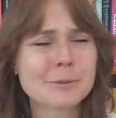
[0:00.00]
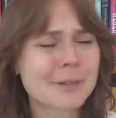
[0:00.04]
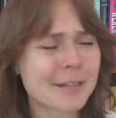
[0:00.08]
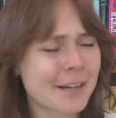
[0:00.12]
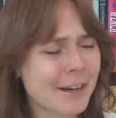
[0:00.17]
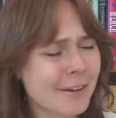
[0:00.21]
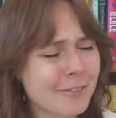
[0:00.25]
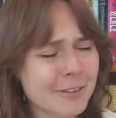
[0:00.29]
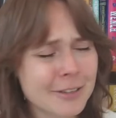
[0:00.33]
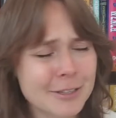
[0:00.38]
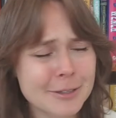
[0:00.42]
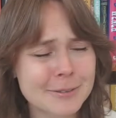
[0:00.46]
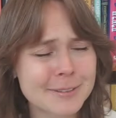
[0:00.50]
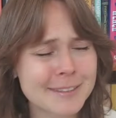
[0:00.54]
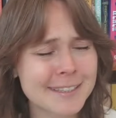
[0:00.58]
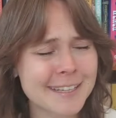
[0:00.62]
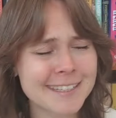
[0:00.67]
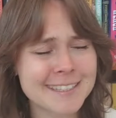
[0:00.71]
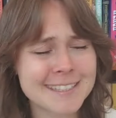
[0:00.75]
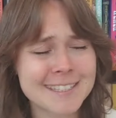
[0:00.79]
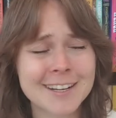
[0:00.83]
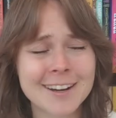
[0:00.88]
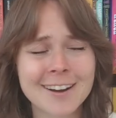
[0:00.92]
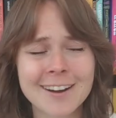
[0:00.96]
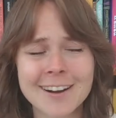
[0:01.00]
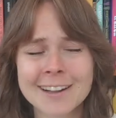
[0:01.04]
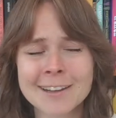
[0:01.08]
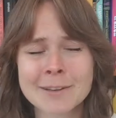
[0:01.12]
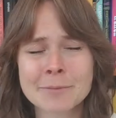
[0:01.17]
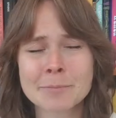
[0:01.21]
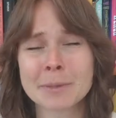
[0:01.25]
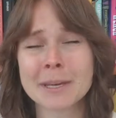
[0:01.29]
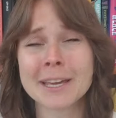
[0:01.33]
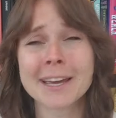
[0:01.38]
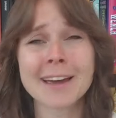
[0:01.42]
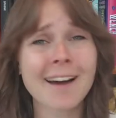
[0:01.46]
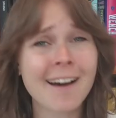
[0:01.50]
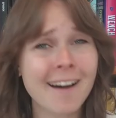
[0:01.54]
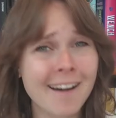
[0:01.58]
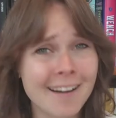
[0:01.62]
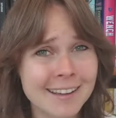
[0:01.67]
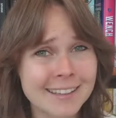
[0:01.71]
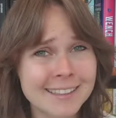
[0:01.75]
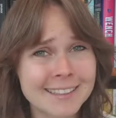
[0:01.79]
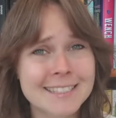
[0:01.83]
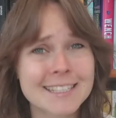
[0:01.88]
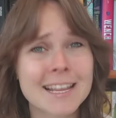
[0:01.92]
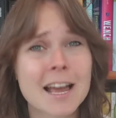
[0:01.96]
whatever you would like to call it,
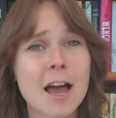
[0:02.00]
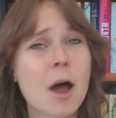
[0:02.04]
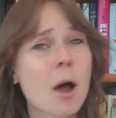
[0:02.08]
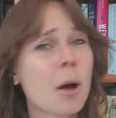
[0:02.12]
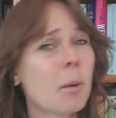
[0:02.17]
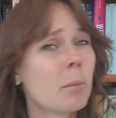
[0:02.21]
because,